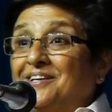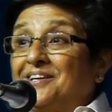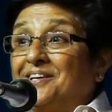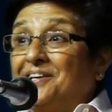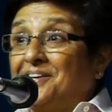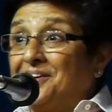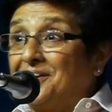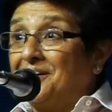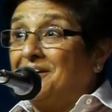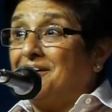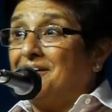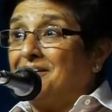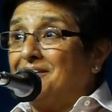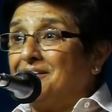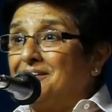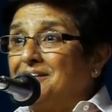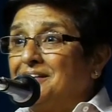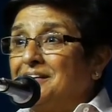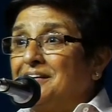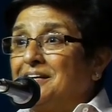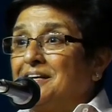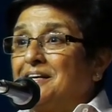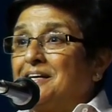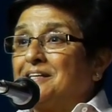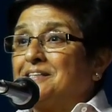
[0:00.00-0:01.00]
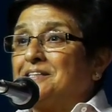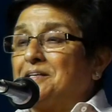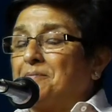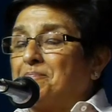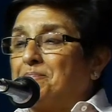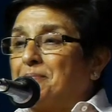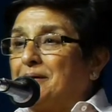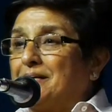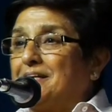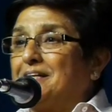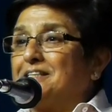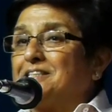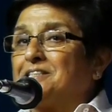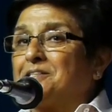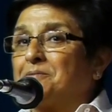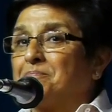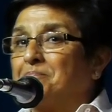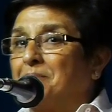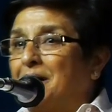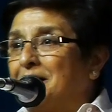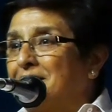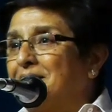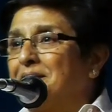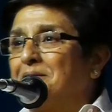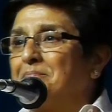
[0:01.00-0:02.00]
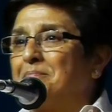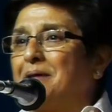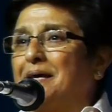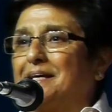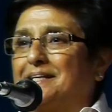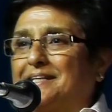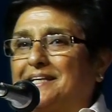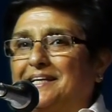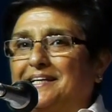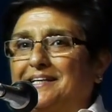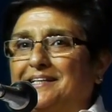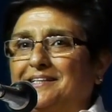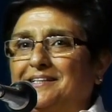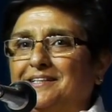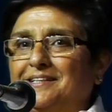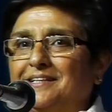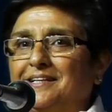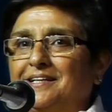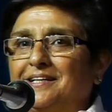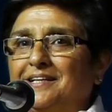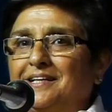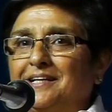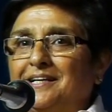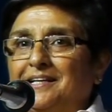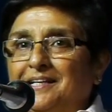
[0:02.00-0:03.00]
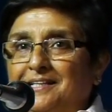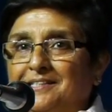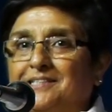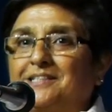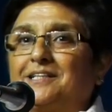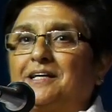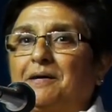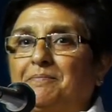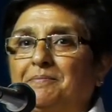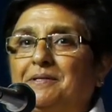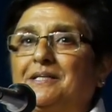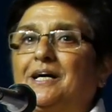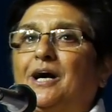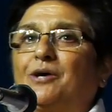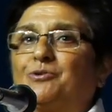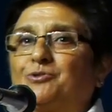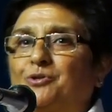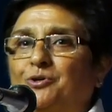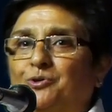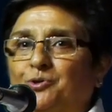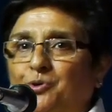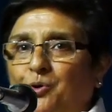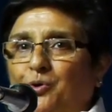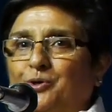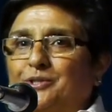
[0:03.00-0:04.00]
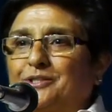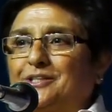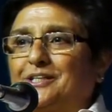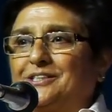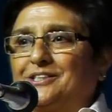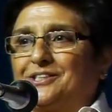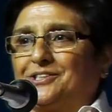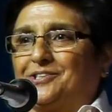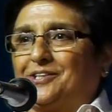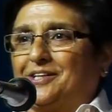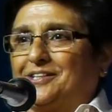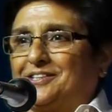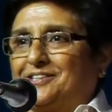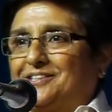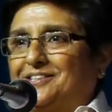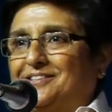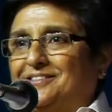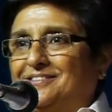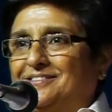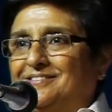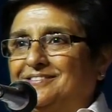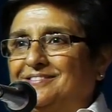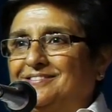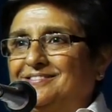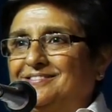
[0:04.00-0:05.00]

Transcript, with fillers: Here, the biggest money making is coming out of road construction.